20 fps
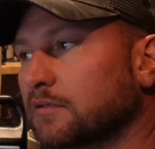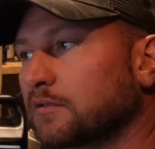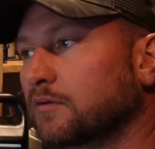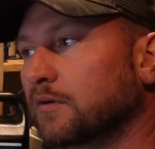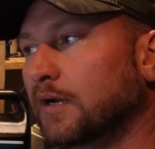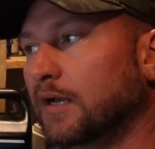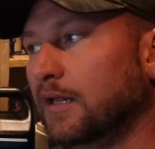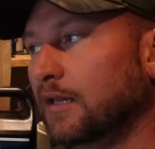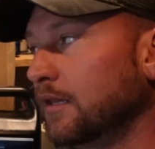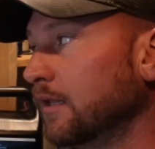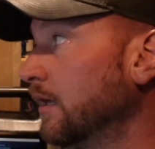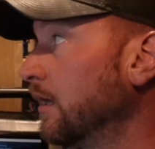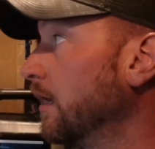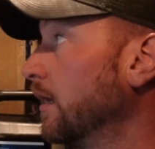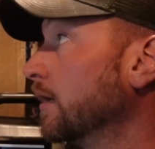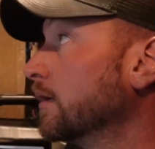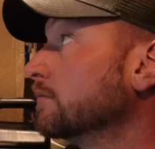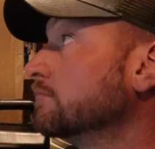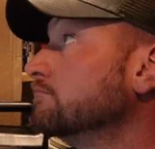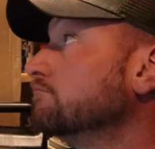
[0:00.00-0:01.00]

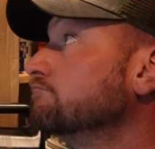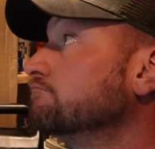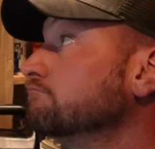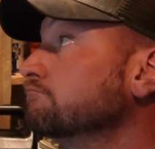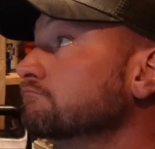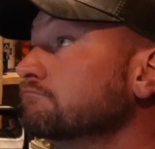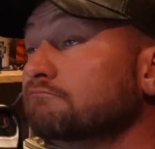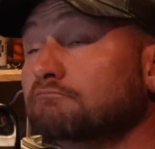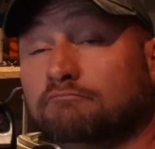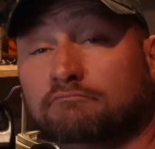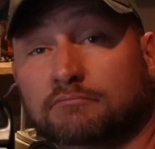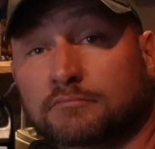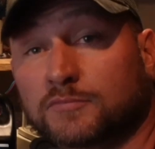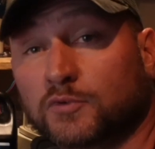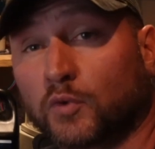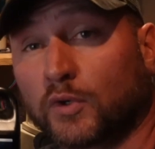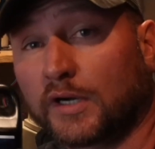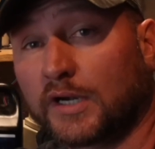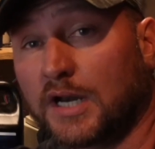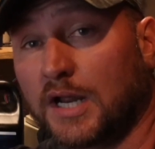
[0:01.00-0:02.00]
Well,
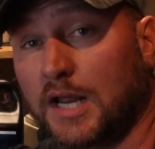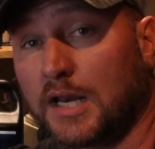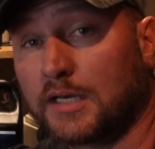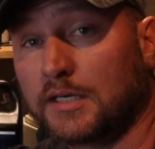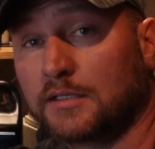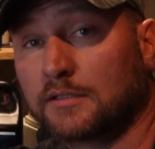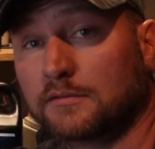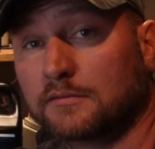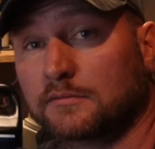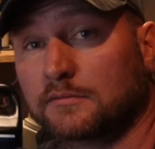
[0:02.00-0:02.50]
we're done.